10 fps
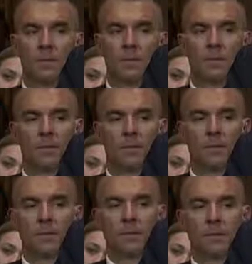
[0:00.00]

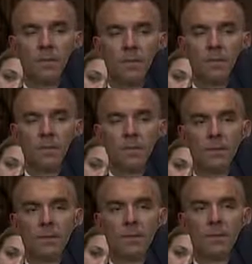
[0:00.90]

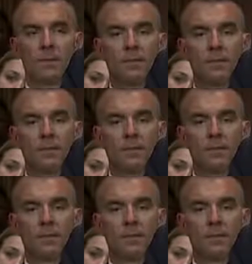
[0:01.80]
(silent)